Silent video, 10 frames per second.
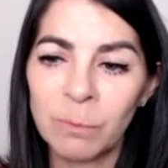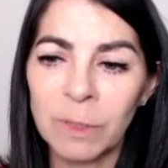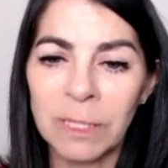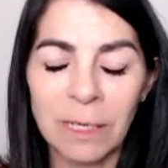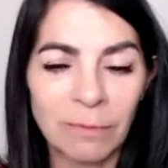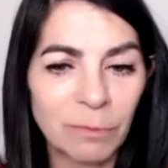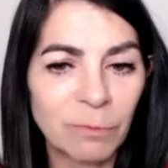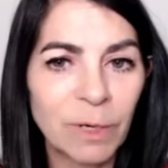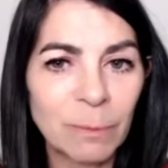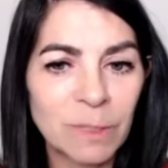but the other
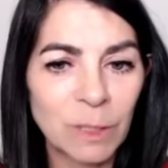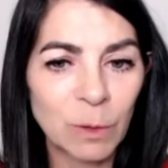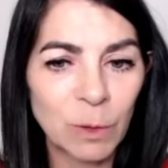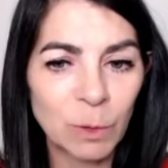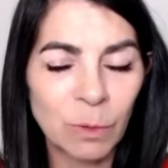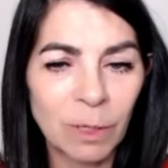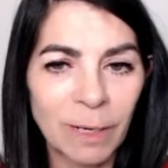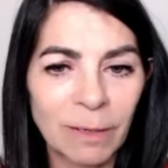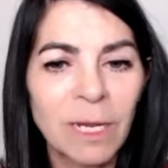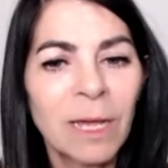rapes that you talk
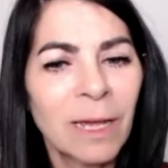about.